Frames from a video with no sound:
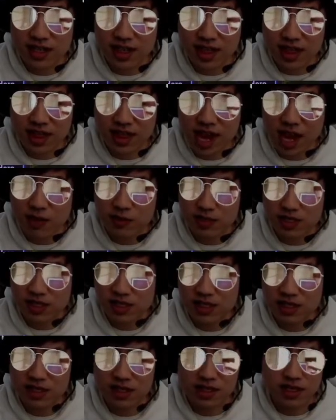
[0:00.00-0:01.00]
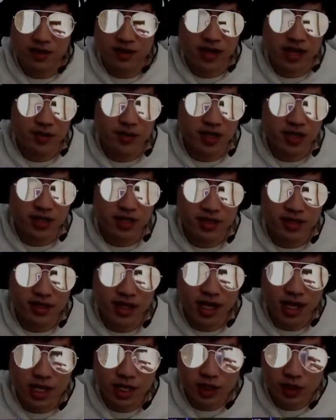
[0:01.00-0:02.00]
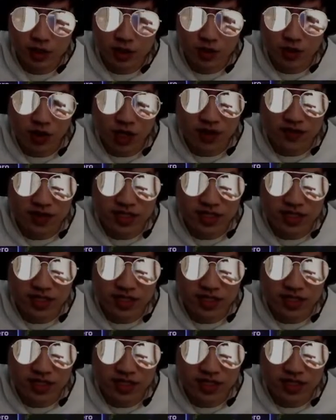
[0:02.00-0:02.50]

1,000 healing, right? Because 12